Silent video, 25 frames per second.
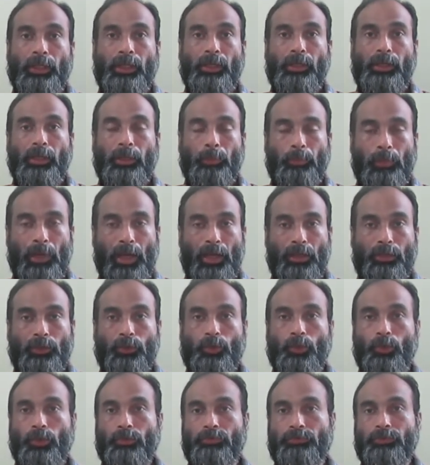then
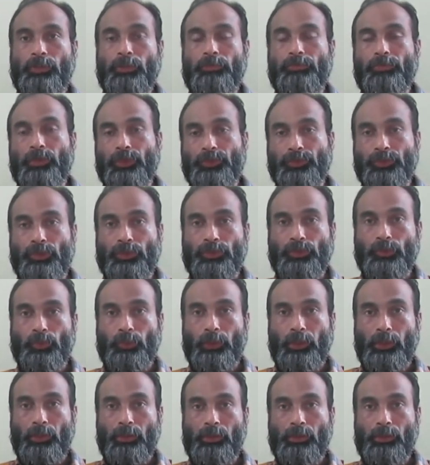mark of the first student,